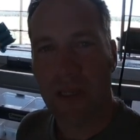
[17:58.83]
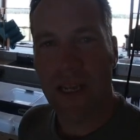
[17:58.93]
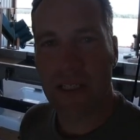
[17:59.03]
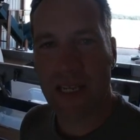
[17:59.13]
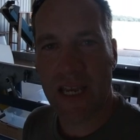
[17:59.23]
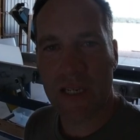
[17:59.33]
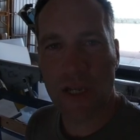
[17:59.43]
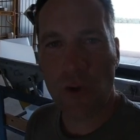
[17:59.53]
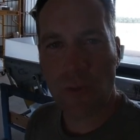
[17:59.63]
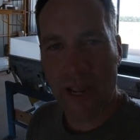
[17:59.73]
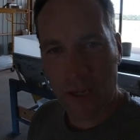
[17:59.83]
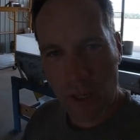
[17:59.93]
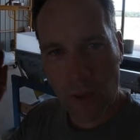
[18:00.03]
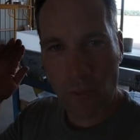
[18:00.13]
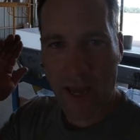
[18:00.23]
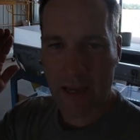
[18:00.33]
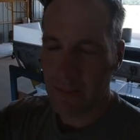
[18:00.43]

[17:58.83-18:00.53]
Instead, Jonah ran the other way.